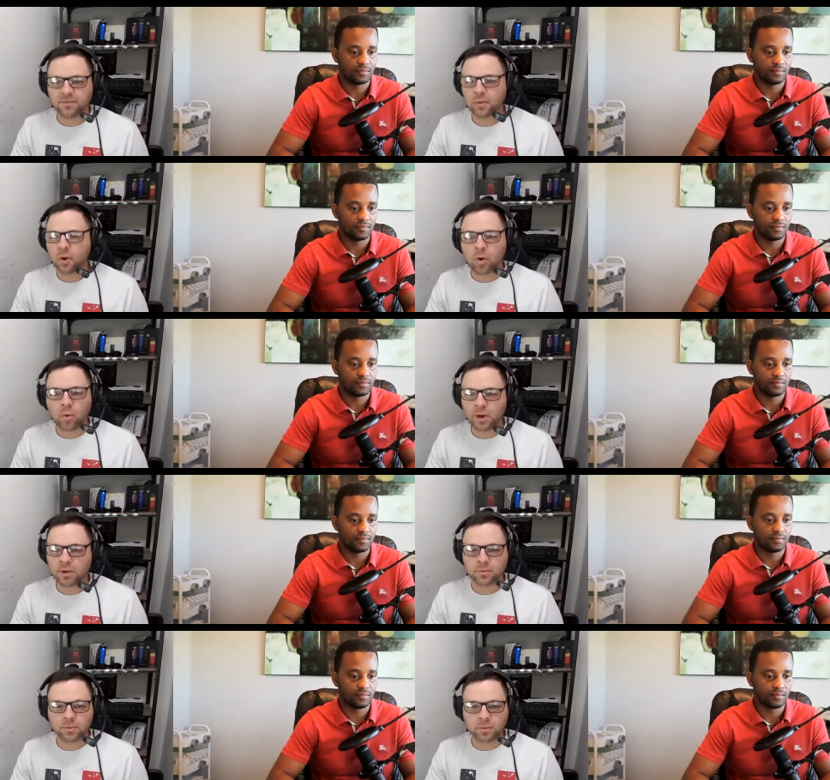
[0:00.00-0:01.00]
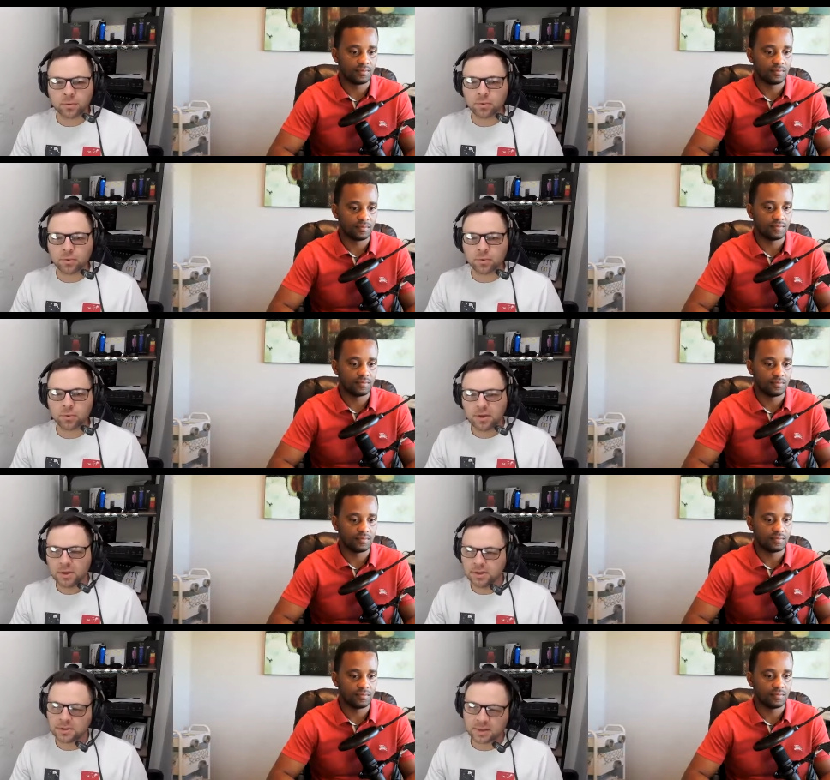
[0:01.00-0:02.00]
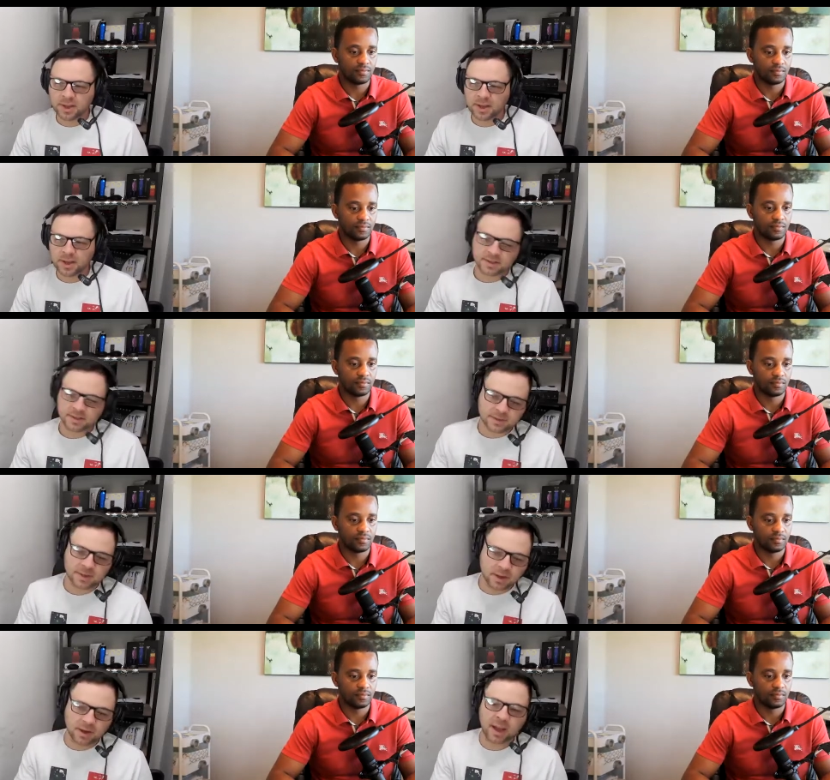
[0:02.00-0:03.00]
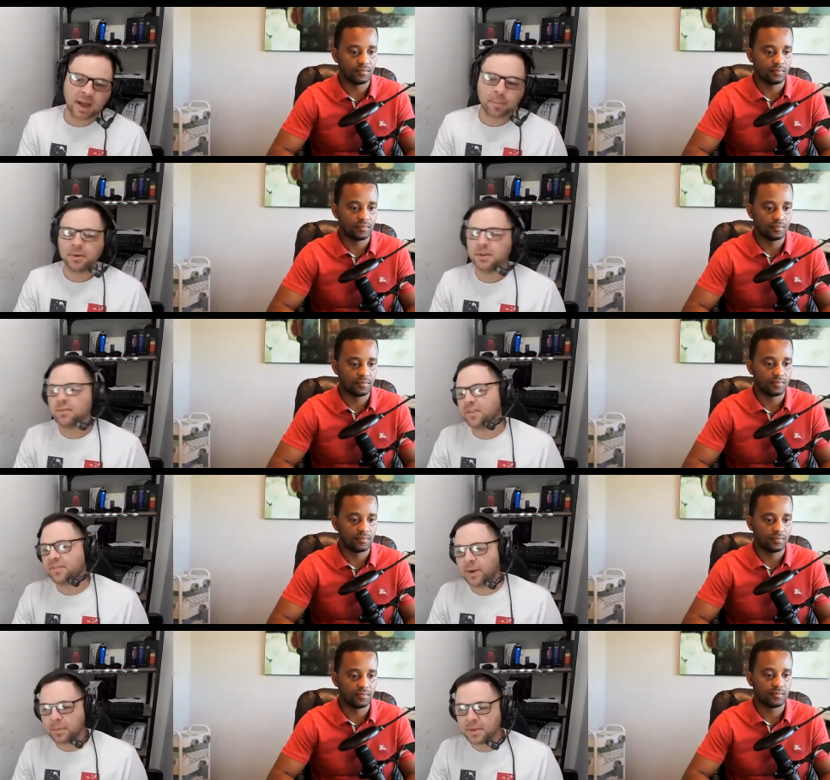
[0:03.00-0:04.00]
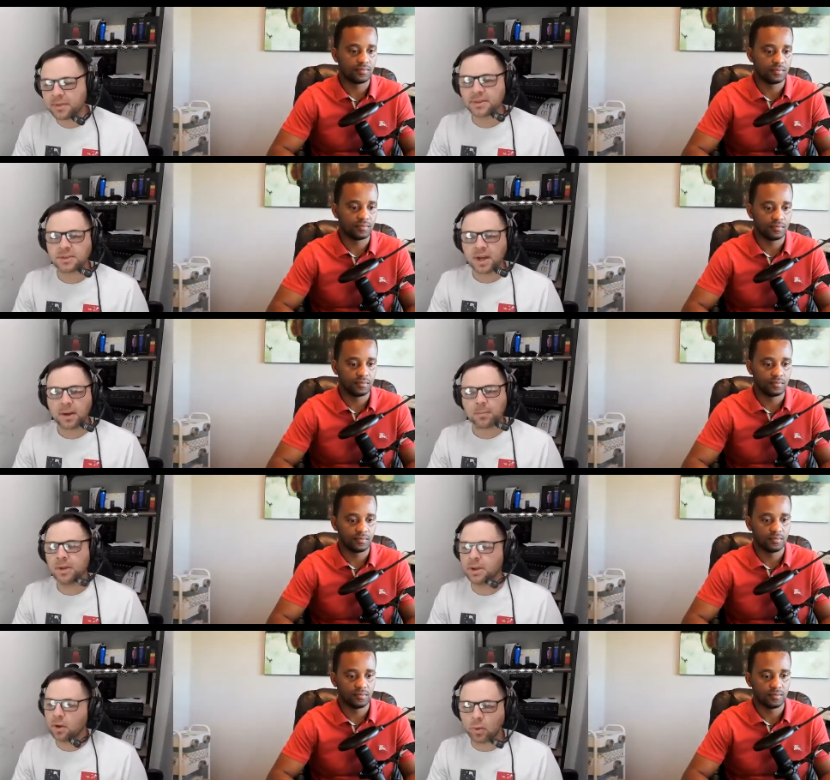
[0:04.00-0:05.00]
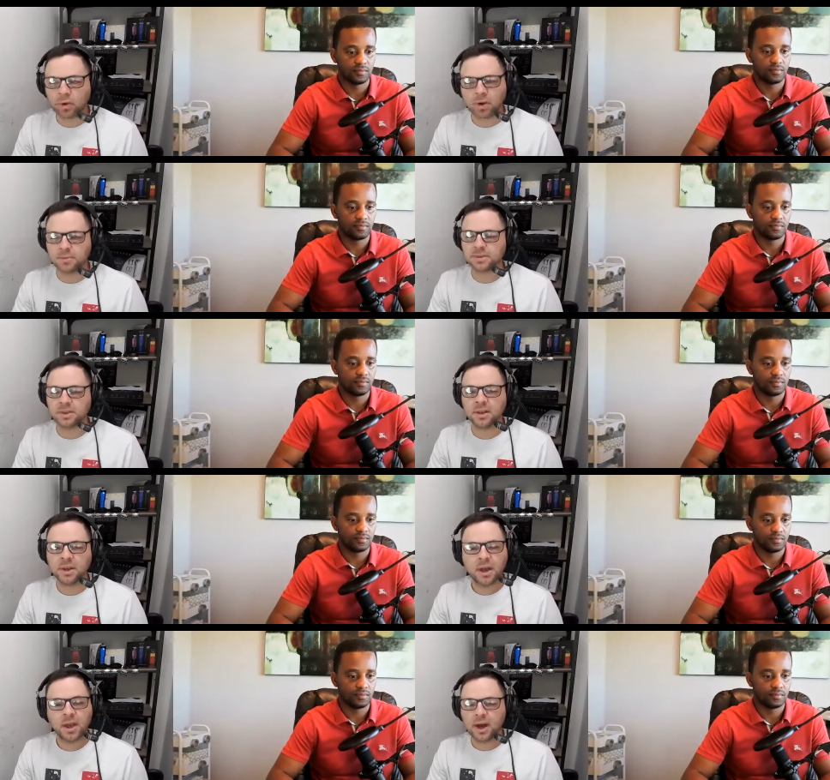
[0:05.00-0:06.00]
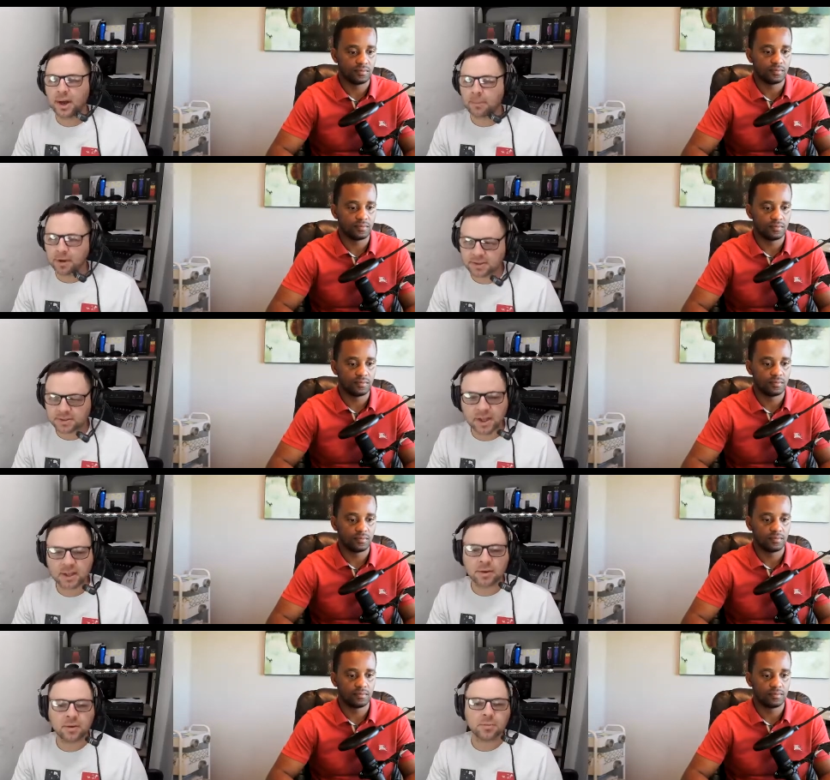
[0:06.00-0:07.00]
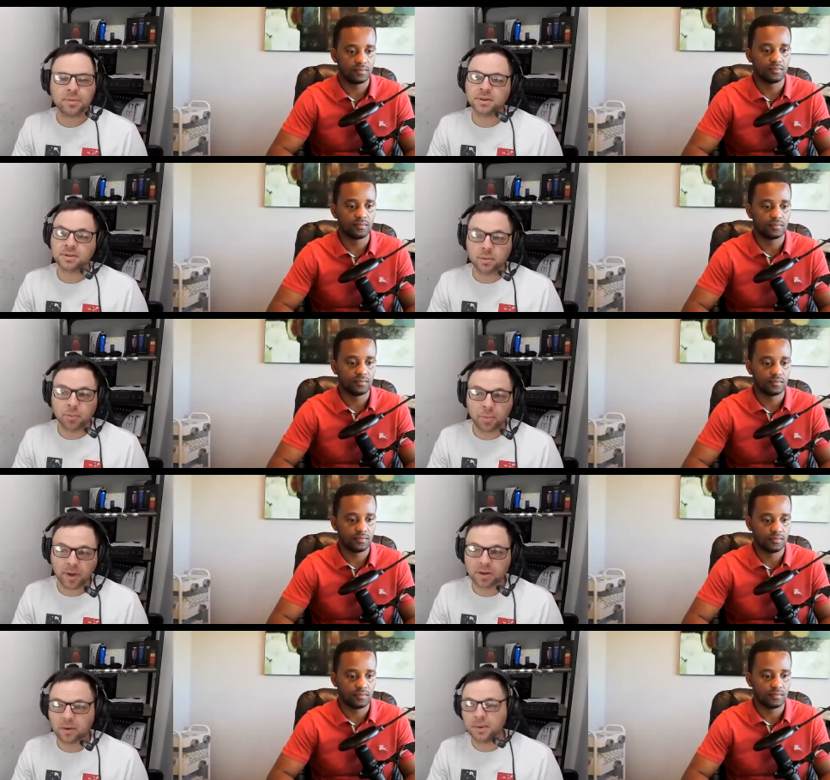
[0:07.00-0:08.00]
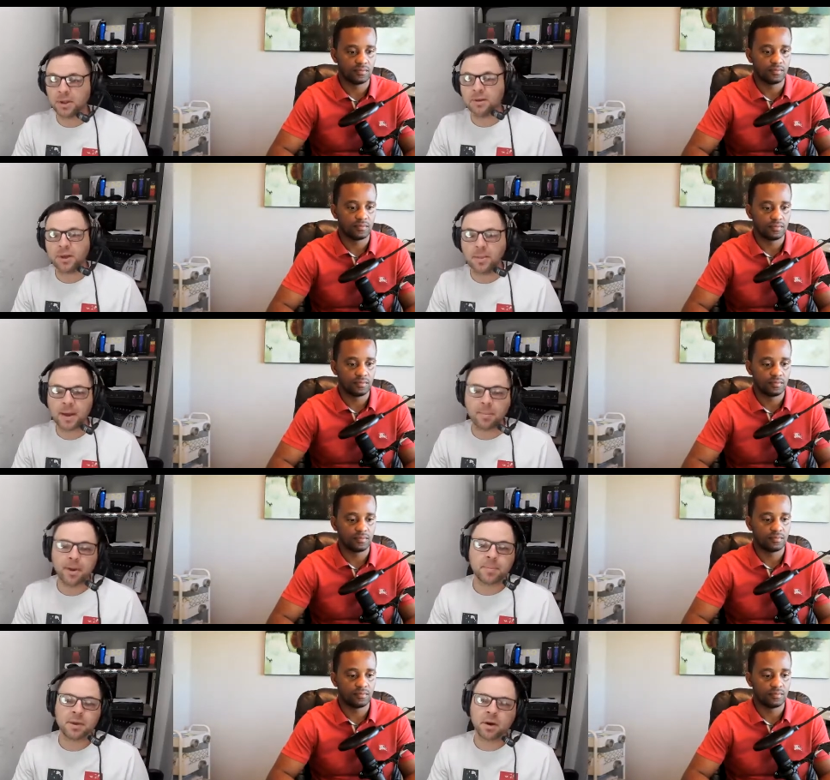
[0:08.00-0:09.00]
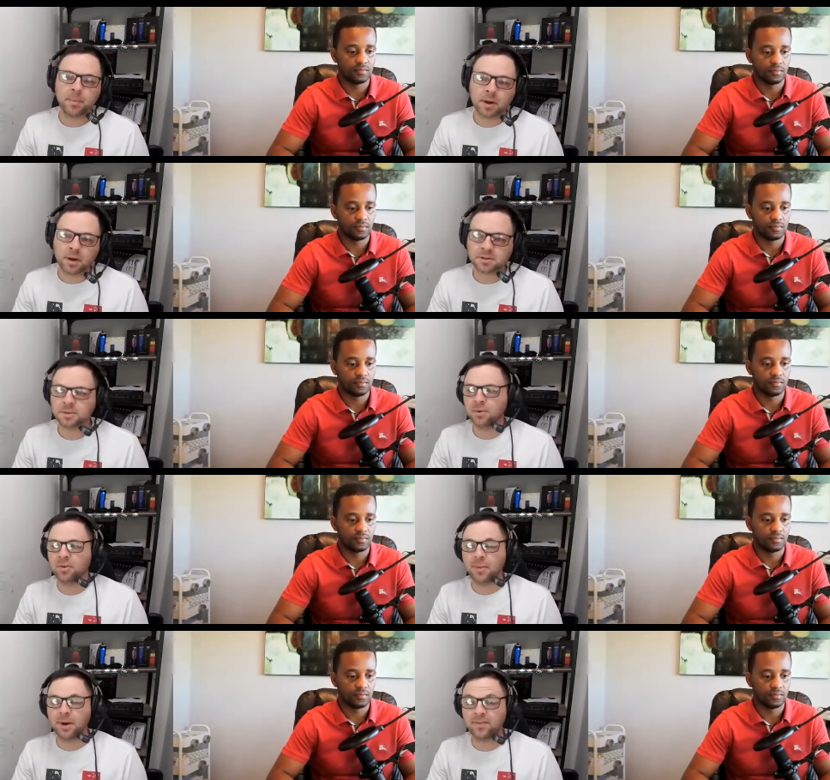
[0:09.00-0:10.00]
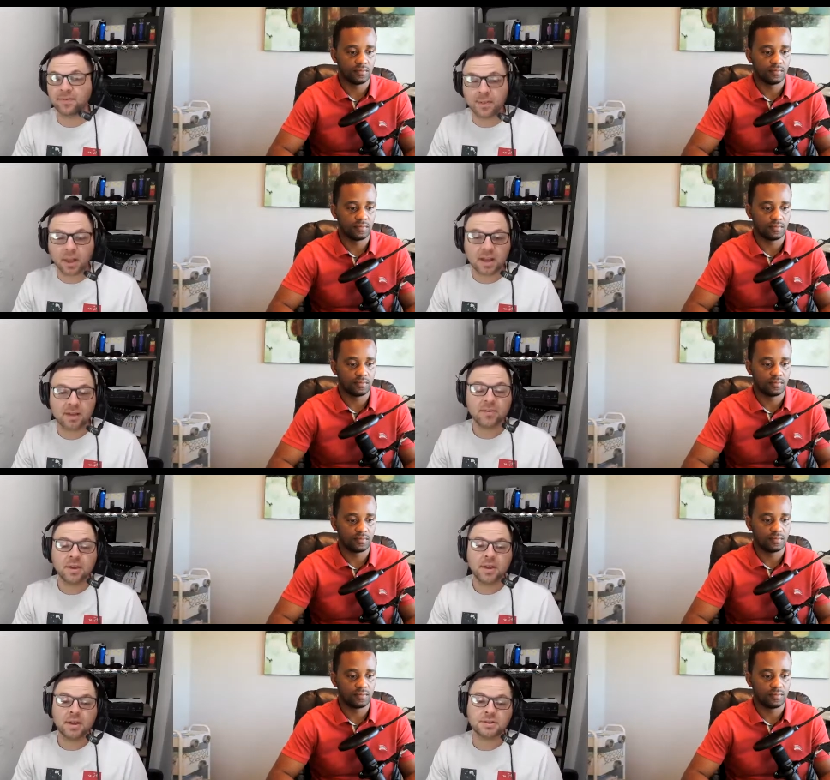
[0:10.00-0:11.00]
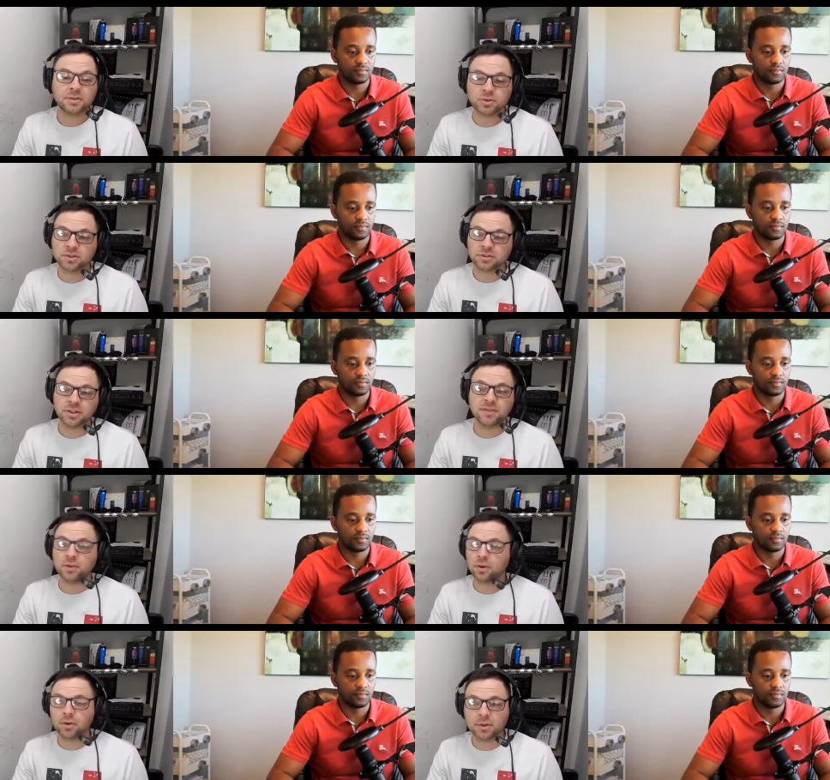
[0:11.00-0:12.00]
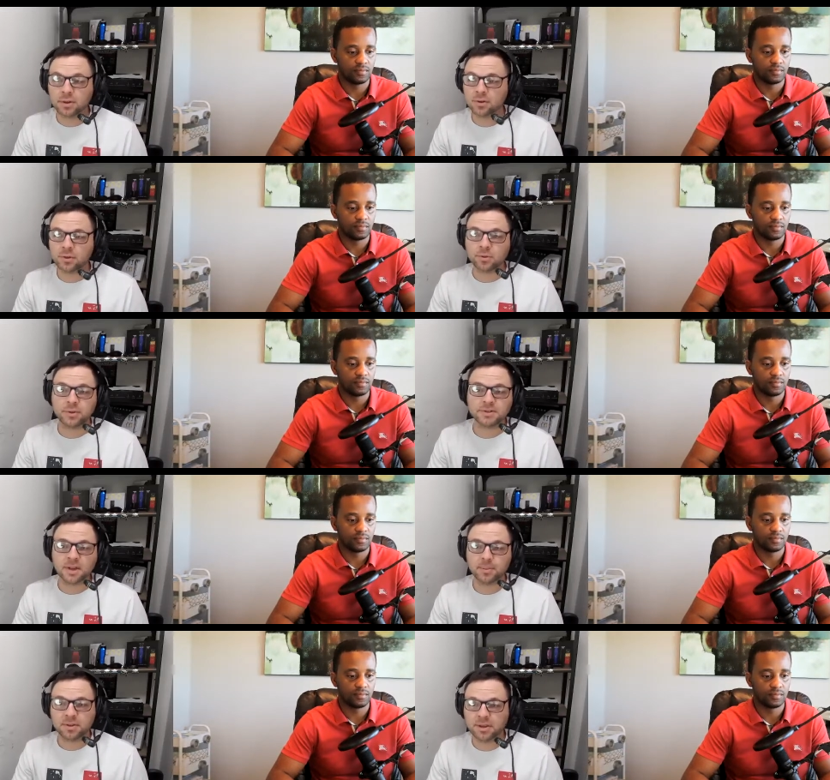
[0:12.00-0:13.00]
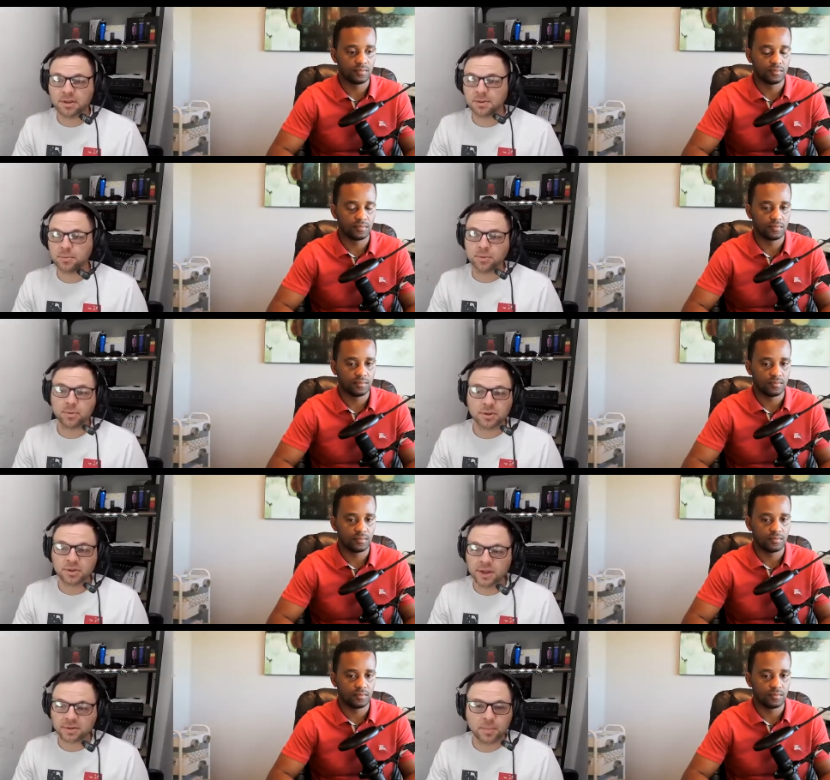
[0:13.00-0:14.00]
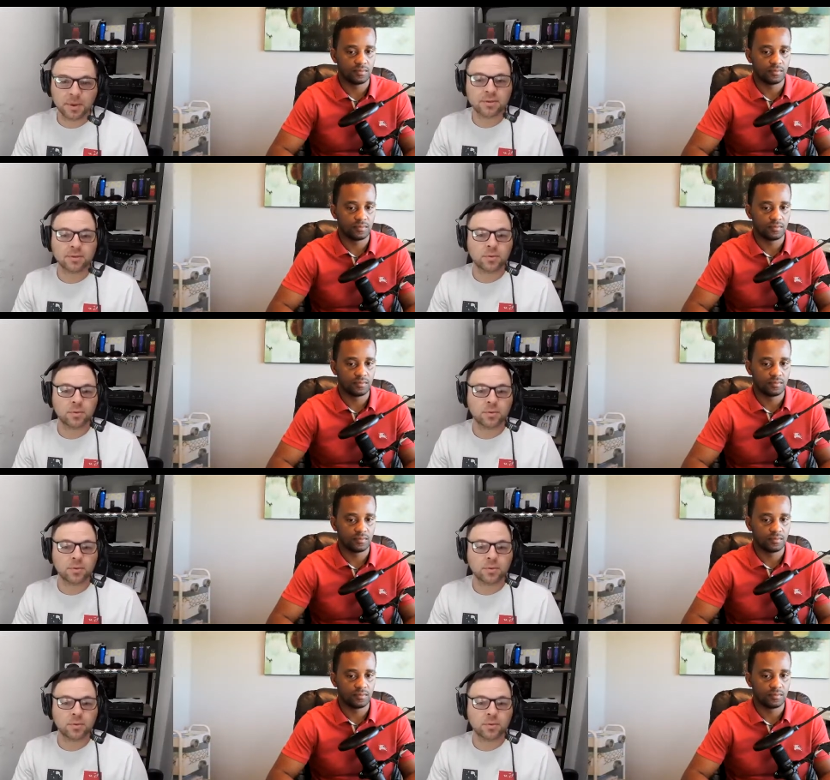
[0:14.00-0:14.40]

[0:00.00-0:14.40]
Speaker 1: the whole way through is like, this is going to happen. Even if I'm in this shop and no one comes in, I'm going to stay here because someone might come in and that might become a customer of mine for life. So just leaving early or doing these type of things can be really detrimental to